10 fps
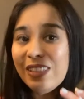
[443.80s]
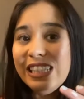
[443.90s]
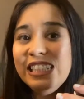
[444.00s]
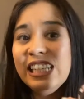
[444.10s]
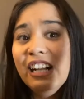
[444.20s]

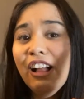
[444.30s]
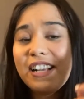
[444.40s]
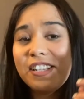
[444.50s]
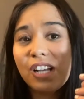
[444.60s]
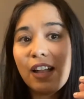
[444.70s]
until I
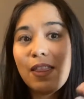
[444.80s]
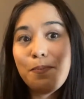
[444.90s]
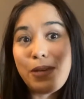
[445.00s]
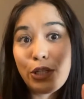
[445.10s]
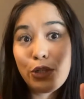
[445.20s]
saw the
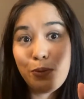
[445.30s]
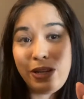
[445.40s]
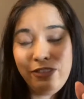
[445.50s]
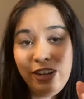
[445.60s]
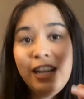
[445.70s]
beach
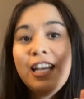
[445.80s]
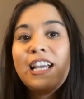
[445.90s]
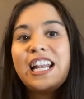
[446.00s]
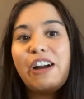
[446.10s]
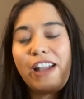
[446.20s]
waver.
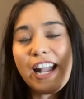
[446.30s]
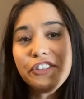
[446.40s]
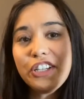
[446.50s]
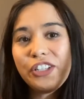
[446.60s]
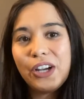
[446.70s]
Now I
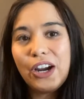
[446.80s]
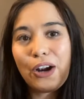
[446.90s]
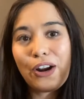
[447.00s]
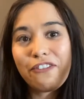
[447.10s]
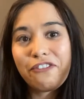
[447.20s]
actually saw it
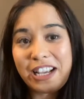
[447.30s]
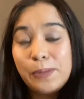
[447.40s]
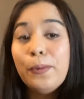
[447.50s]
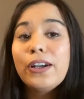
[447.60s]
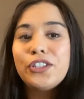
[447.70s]
on a
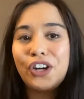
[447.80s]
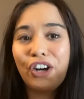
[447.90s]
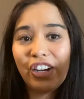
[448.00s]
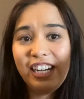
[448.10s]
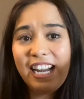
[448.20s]
Facebook
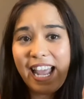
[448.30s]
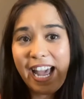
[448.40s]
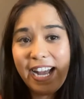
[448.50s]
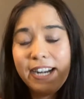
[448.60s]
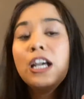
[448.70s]
targeted
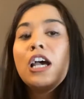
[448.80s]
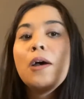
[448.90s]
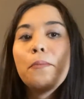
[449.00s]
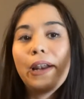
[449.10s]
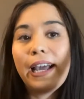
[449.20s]
ad,
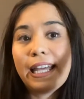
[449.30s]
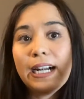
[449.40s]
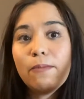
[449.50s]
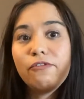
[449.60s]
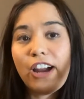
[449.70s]
but I ended
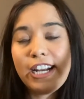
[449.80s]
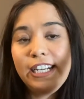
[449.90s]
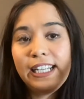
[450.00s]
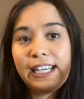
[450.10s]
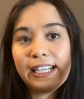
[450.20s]
up
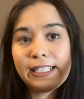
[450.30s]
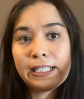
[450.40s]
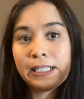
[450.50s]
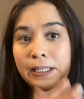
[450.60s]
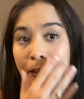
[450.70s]
finding
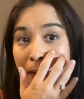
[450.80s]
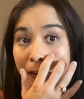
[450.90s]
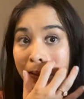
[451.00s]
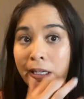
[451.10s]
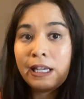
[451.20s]
it
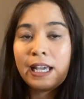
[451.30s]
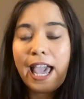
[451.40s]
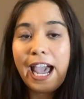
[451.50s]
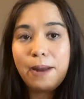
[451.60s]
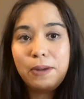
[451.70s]

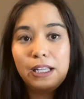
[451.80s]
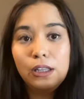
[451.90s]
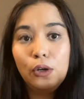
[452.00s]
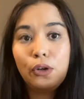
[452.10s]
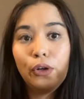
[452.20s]
at my
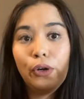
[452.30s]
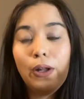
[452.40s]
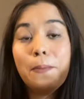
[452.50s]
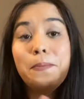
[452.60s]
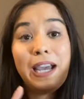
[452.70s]

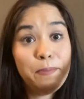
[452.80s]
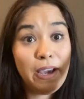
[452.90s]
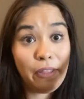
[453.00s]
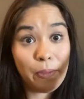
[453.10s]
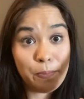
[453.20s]
local Bed
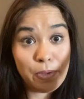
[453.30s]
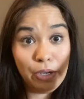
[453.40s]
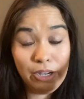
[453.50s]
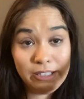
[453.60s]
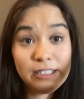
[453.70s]
Bath &
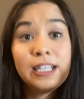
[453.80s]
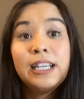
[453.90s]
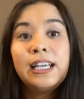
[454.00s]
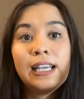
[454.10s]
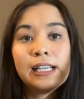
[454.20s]
Beyond.
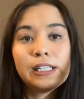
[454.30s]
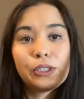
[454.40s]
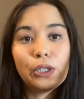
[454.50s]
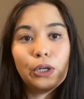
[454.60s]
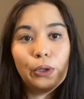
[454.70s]

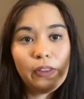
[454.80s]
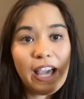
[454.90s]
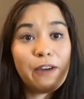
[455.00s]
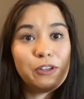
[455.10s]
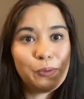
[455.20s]
So
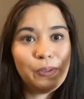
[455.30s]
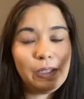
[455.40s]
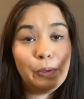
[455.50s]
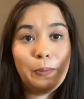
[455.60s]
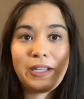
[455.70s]
that was really
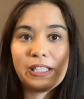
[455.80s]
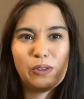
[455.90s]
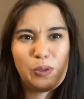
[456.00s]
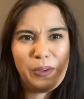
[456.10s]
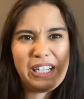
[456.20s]
cool because it
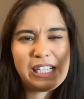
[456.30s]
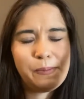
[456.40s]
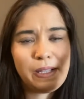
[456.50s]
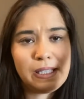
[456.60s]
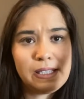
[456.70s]
was pretty
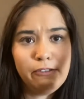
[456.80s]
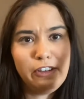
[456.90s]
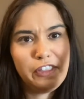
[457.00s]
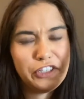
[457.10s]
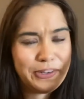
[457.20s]
expensive
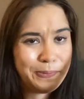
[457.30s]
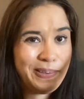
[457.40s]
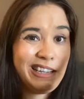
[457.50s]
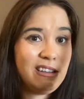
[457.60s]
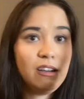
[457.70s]
with the
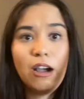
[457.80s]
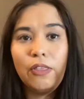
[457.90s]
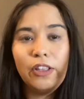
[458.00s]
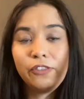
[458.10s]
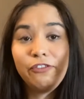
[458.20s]
shipping on
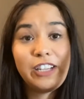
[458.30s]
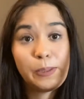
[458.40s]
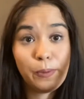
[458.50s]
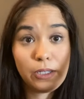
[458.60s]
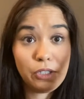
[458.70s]
this
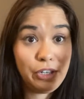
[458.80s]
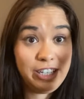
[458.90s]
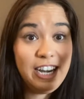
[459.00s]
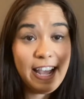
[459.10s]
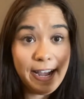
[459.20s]
Facebook
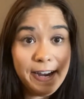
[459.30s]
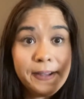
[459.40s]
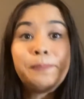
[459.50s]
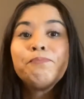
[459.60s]
targeted ad.